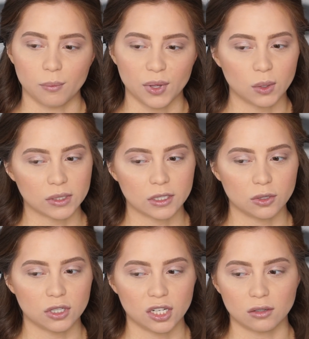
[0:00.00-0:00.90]
Blake wants to do
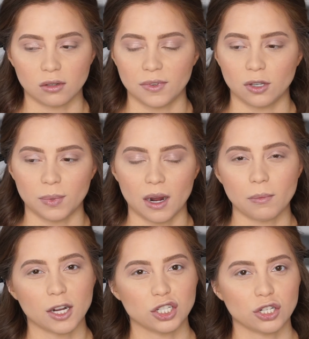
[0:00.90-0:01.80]
a gender reveal, but I'm
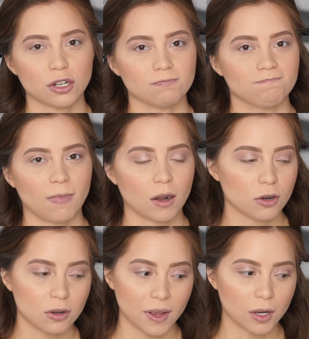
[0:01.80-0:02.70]
not sure. I don't
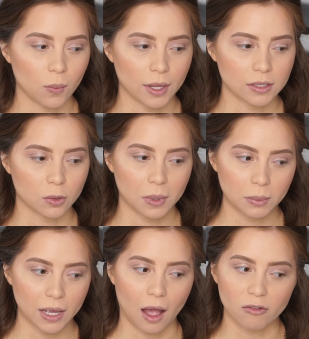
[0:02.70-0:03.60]
know if I could wait, so
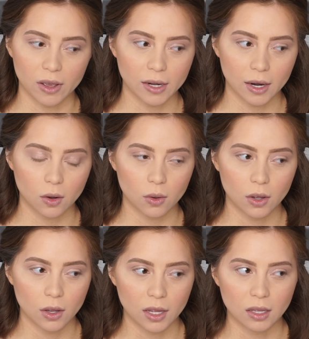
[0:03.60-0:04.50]
maybe I'll find out.
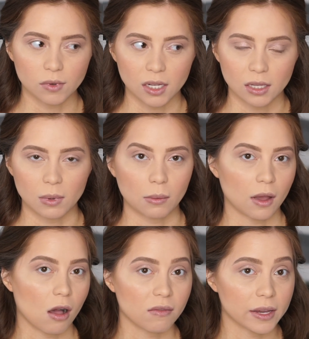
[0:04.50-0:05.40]
If anything, maybe
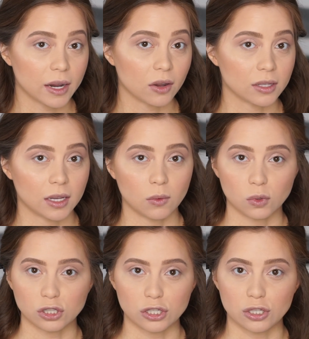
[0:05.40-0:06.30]
I'll find out, and then
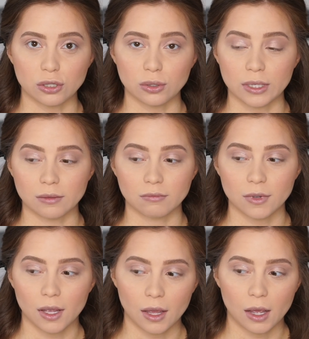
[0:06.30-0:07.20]
we'll just do it
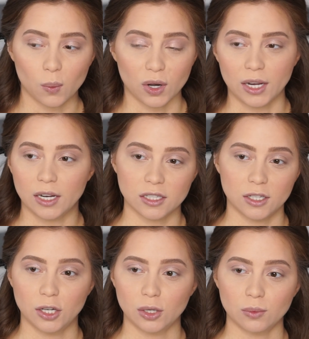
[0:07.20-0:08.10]
where he doesn't
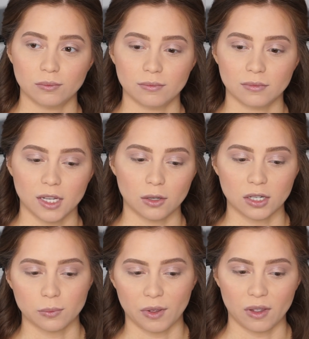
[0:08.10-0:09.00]
know, and the
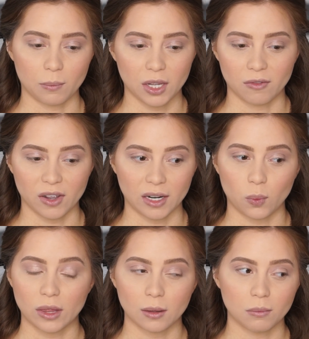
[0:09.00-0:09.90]
rest of my family can find out
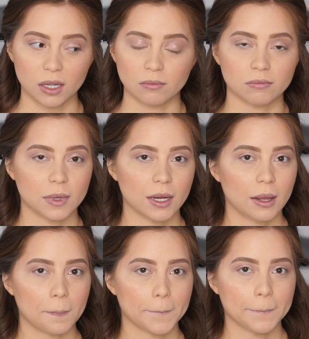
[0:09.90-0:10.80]
with him. But
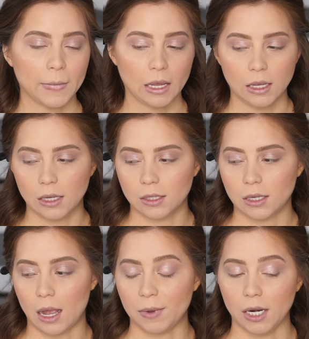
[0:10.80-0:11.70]

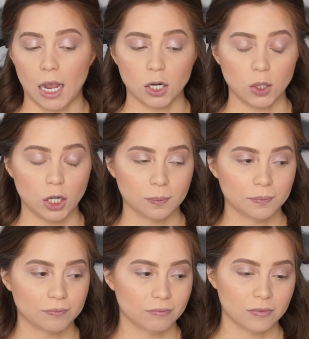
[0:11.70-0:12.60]
I mean, I don't know.
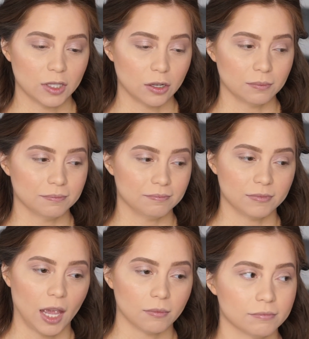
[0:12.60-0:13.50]
So
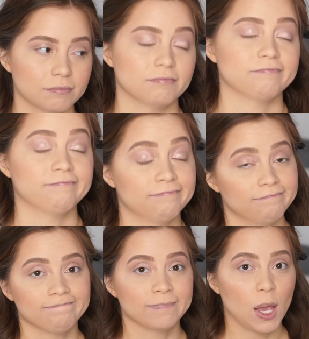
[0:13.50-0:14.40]
yeah,
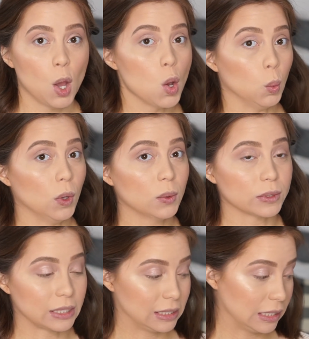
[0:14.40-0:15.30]
we
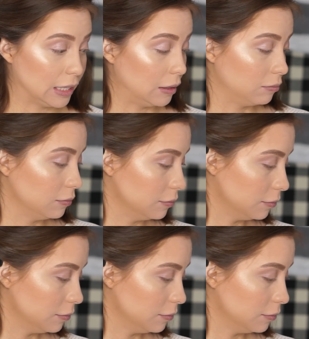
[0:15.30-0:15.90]
will see.